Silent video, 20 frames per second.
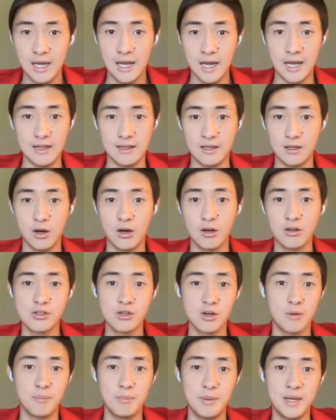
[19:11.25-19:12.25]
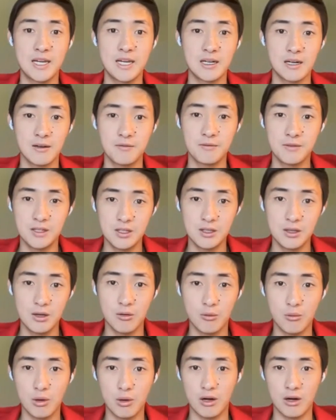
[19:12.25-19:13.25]
And then also a big enough
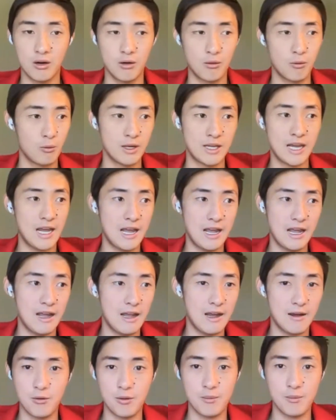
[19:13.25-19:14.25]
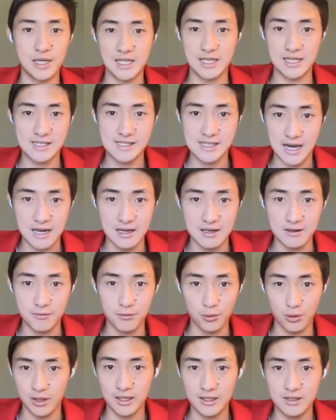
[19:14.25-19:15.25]
deal where we get everybody excited
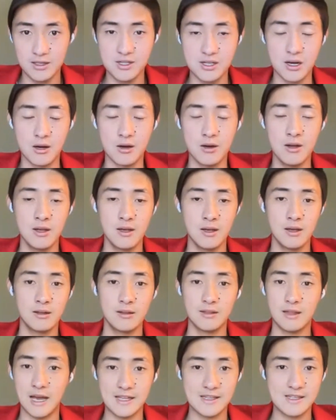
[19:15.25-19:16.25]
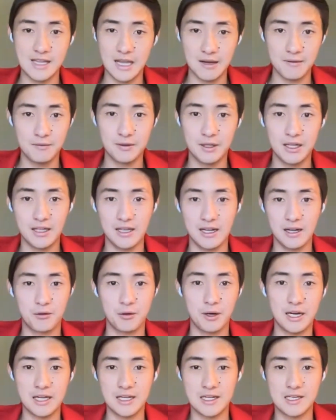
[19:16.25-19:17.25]
for it. So that's definitely a
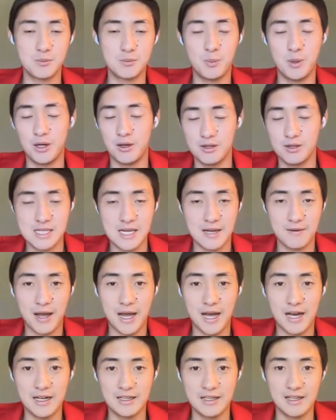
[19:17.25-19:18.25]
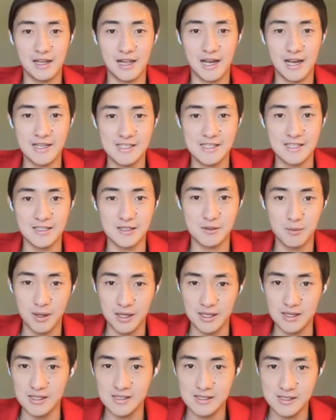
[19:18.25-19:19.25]
great experience I've had in the last 6
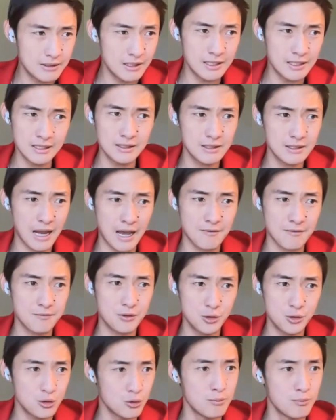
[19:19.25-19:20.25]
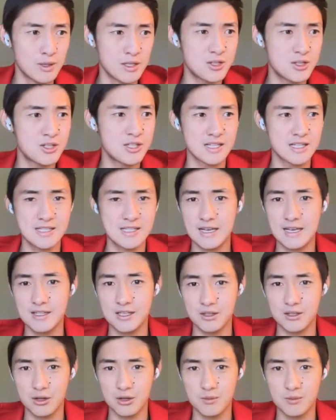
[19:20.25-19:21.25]
months. Didn't have too much success
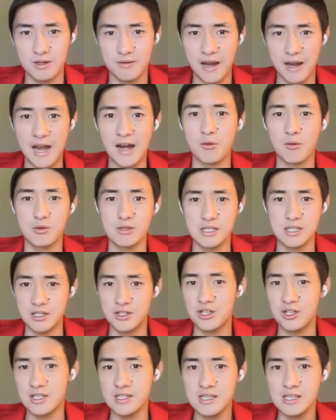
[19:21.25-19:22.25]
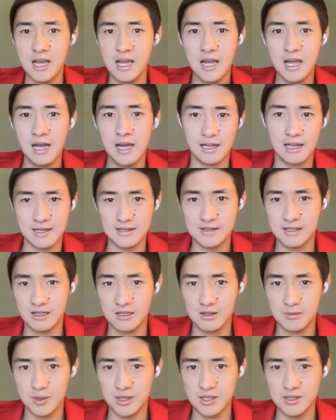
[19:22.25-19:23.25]
in terms of acquisitions in the last
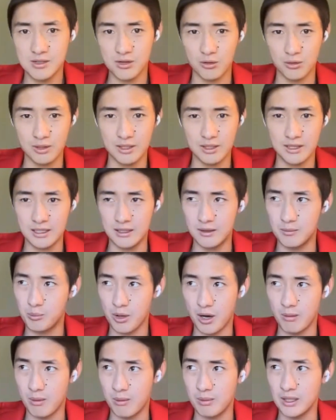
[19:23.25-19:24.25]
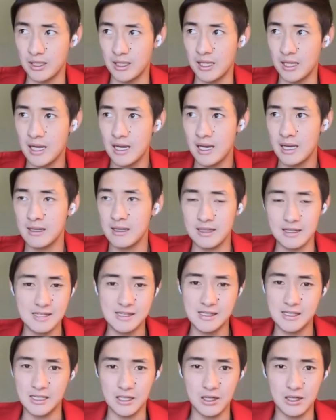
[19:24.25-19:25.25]
6 months, only did probably
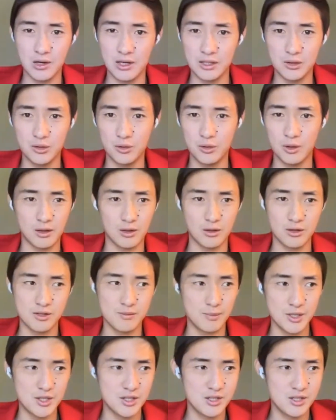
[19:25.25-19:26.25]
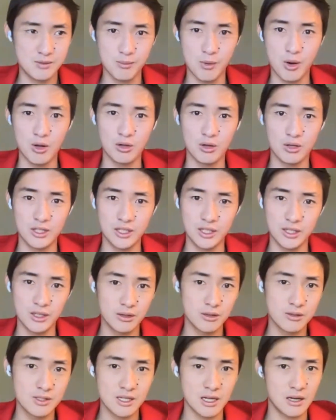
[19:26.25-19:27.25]
this deal and two others much smaller
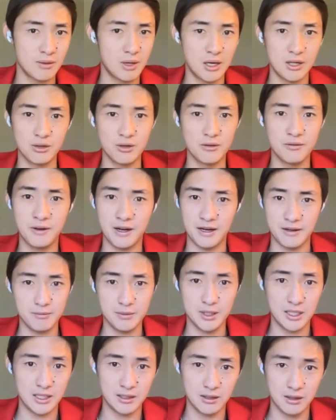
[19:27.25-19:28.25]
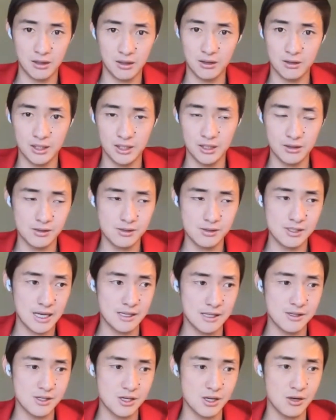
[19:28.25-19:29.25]
deals, under $5 million deals.
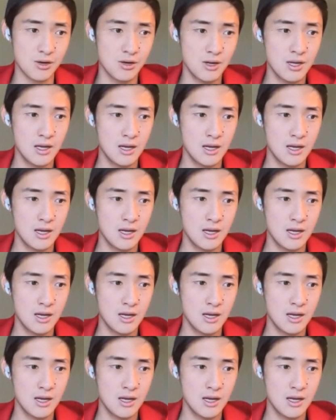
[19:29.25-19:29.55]
And so,